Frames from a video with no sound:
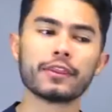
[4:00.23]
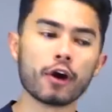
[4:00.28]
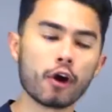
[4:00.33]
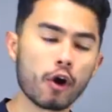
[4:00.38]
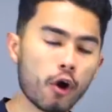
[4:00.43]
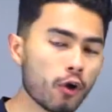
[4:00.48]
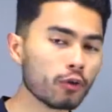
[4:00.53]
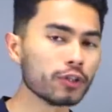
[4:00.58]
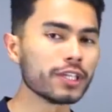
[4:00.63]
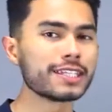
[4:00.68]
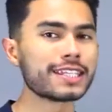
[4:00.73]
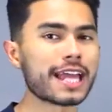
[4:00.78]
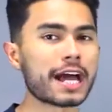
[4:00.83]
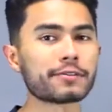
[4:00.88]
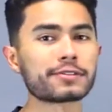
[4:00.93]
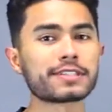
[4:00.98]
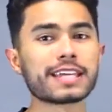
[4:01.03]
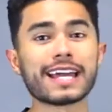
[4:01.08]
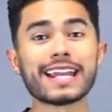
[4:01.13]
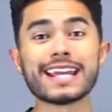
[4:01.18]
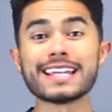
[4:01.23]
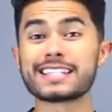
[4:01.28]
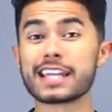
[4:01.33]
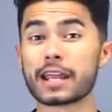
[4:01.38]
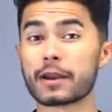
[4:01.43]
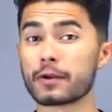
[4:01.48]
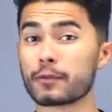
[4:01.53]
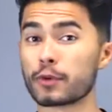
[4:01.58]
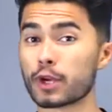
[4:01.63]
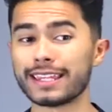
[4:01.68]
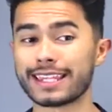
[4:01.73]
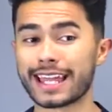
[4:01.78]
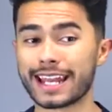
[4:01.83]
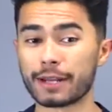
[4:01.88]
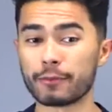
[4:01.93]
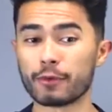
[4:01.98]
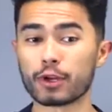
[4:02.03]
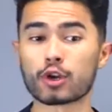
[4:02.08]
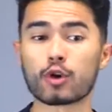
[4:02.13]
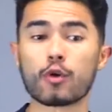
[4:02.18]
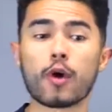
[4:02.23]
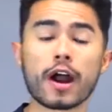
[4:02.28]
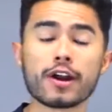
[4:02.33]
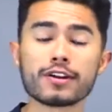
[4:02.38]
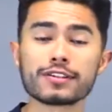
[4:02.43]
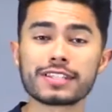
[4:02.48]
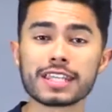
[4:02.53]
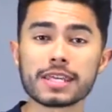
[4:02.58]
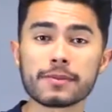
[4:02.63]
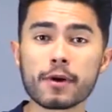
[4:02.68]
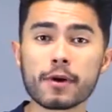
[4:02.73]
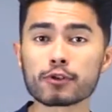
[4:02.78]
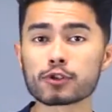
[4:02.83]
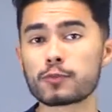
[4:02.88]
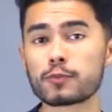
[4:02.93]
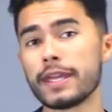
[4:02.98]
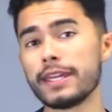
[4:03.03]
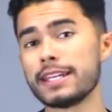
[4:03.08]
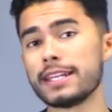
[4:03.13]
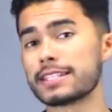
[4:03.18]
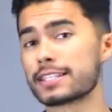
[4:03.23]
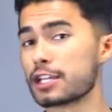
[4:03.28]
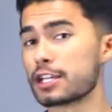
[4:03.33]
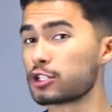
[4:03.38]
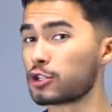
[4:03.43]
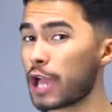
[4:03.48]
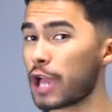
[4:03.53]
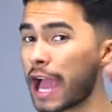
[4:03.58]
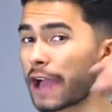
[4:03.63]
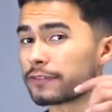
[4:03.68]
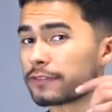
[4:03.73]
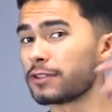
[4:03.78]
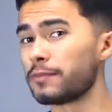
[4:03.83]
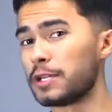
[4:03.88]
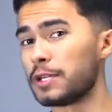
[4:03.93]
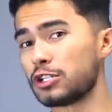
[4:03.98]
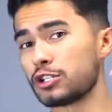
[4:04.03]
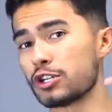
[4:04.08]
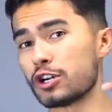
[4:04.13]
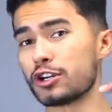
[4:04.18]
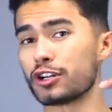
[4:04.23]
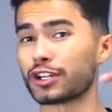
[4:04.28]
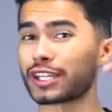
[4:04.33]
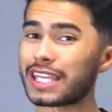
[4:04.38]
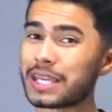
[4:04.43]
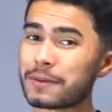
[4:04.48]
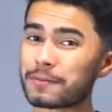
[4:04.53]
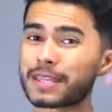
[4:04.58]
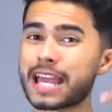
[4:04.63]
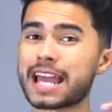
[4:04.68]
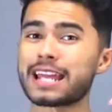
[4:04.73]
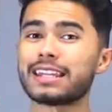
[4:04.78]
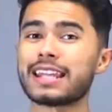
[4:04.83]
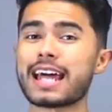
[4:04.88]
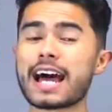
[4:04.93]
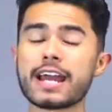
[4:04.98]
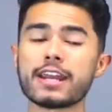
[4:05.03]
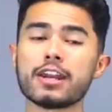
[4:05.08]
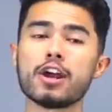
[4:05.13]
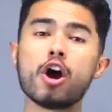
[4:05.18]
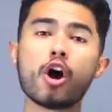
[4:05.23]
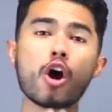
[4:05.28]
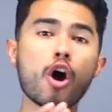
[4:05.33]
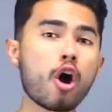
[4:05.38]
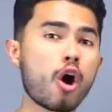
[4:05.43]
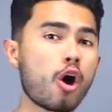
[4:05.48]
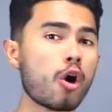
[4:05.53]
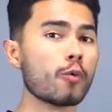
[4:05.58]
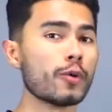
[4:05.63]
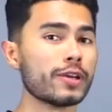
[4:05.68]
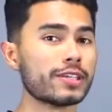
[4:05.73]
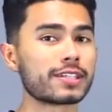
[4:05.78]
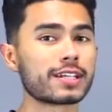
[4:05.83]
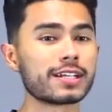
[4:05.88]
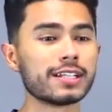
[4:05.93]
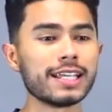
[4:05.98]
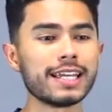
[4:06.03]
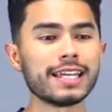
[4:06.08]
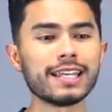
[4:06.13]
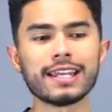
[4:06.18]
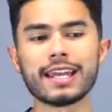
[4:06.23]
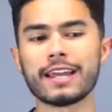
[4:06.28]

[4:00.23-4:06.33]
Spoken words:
The only downside is that it requires the most maintenance, because you have to be sure to keep that line always clean.